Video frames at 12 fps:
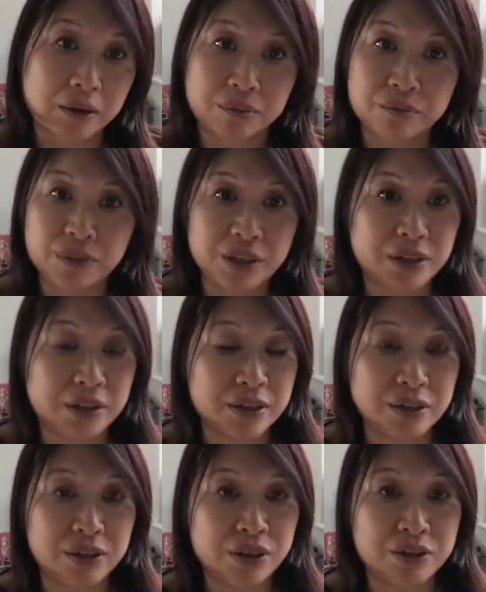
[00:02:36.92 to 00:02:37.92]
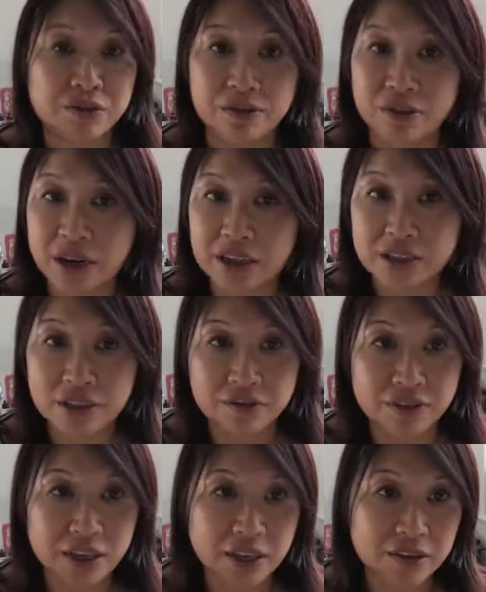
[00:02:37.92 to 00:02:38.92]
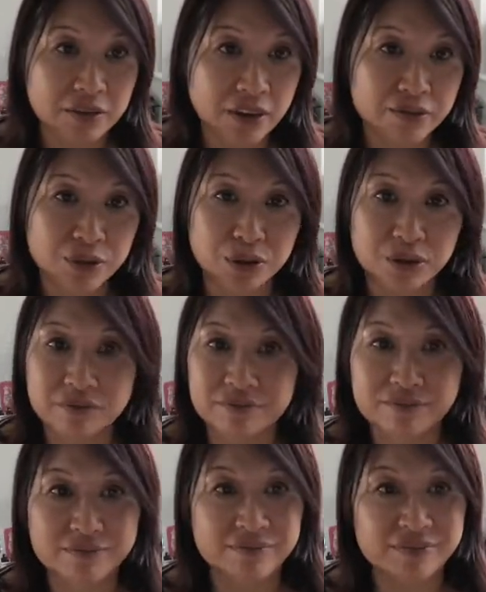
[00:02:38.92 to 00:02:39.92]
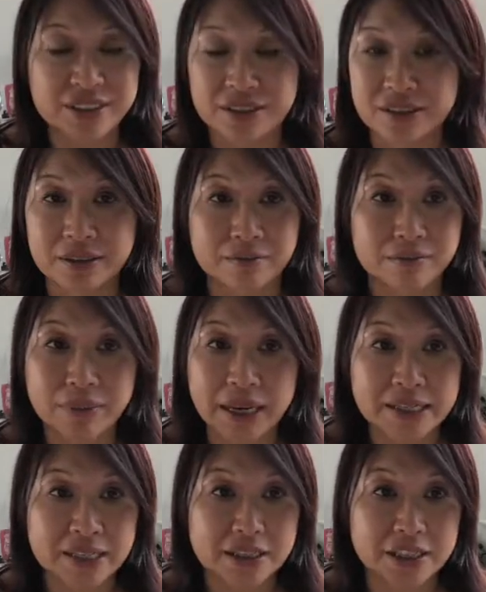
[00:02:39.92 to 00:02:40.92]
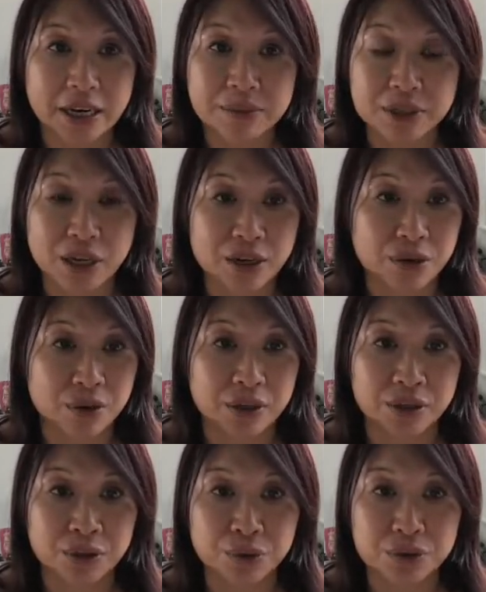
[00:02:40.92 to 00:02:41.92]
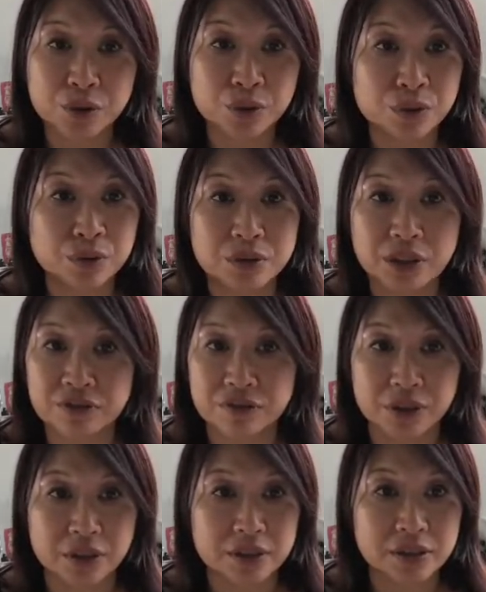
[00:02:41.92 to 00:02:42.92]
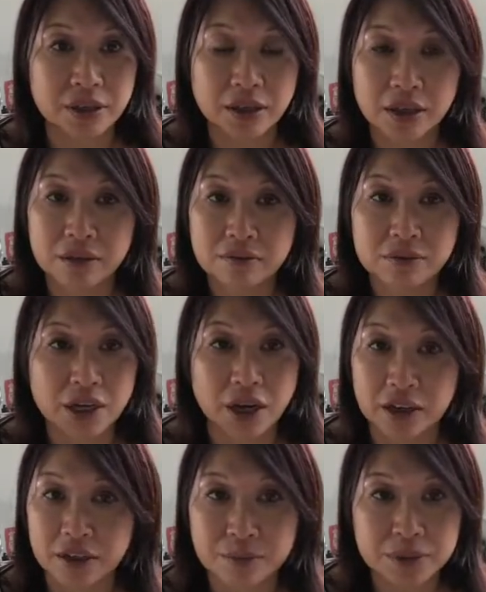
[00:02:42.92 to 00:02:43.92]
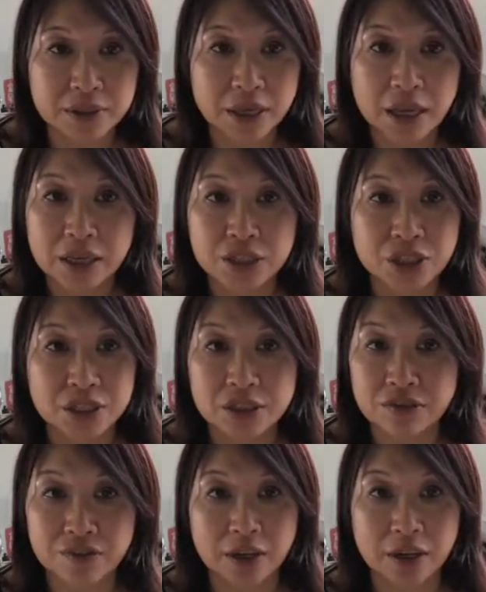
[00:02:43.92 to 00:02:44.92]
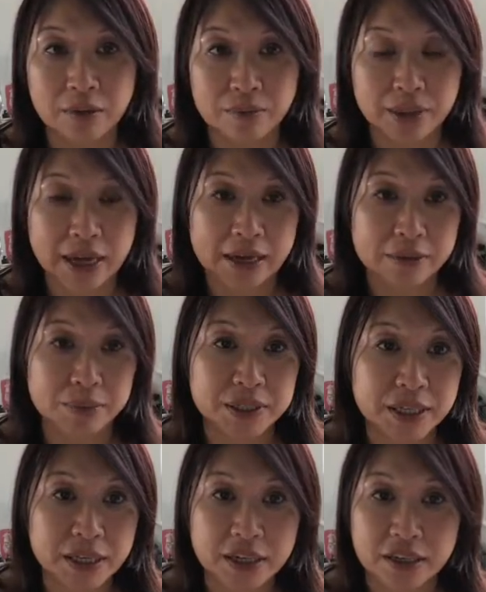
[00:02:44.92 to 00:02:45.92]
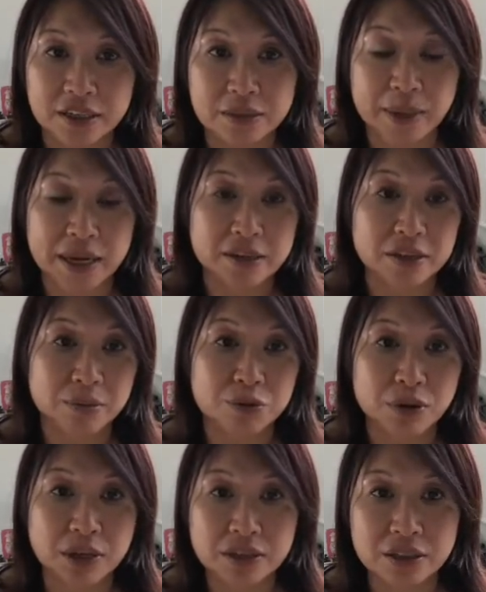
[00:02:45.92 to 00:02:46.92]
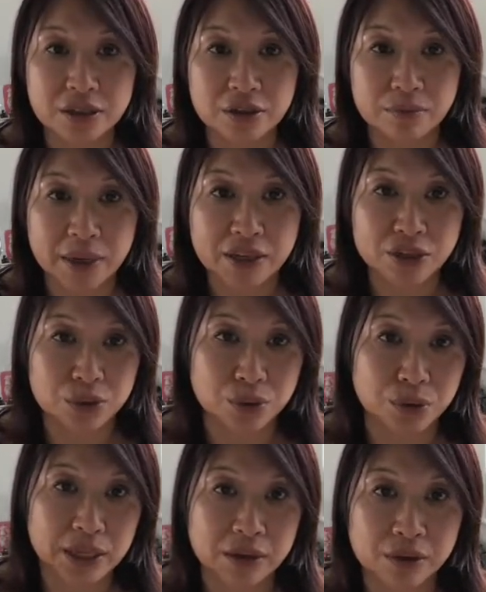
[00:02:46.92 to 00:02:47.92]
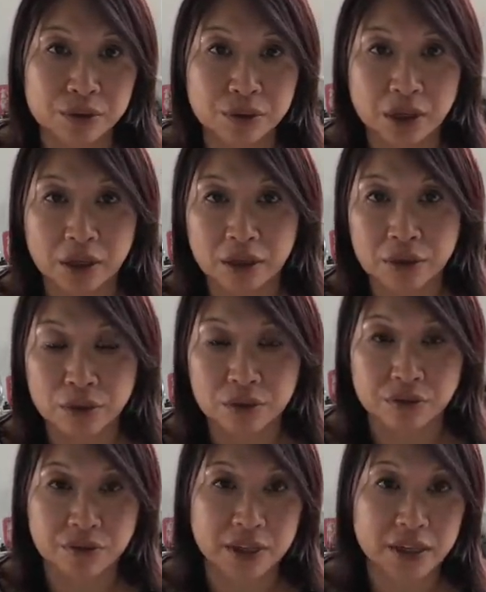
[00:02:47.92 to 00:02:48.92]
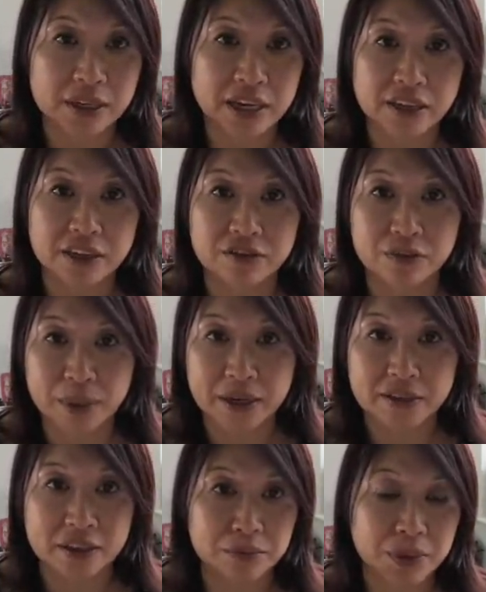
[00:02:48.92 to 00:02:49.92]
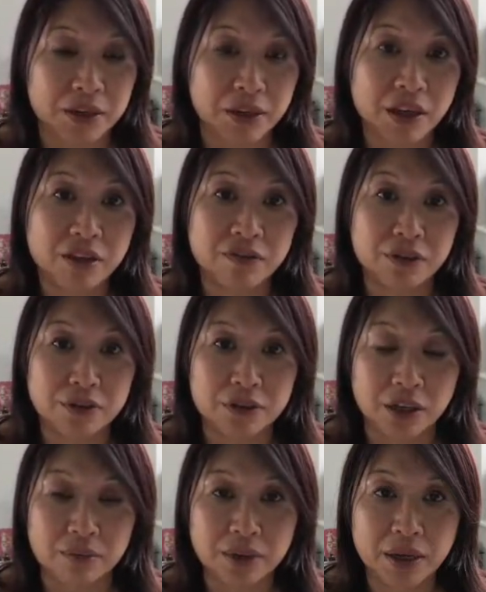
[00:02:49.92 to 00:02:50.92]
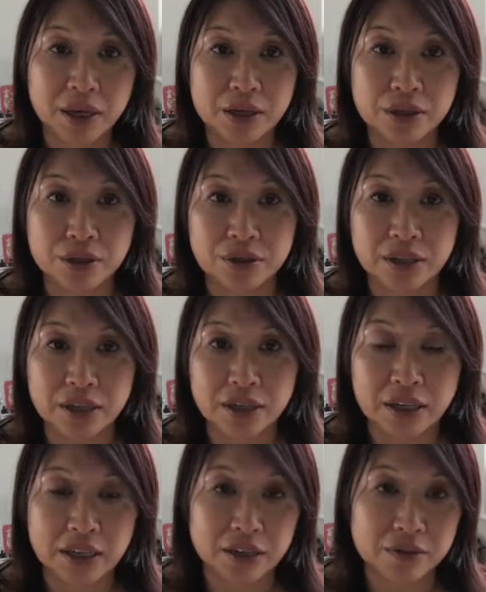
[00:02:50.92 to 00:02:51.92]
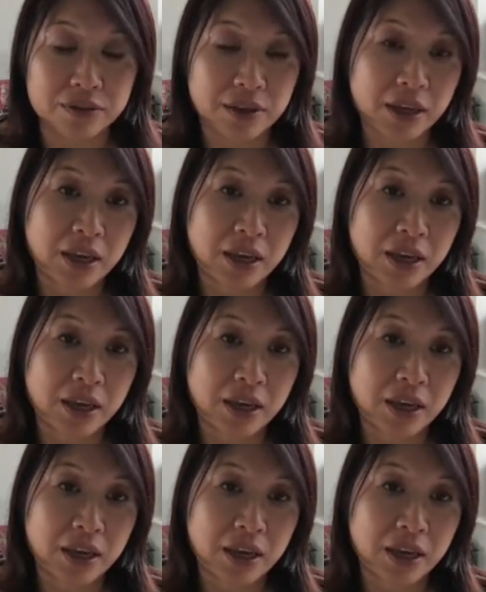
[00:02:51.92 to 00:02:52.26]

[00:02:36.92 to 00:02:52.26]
You can use a variety of leaves. I've got just some basic shapes going on and also all different types just to fill up that particular space. I'm trying to make sure that a lot of the negative space has been filled up using leaves.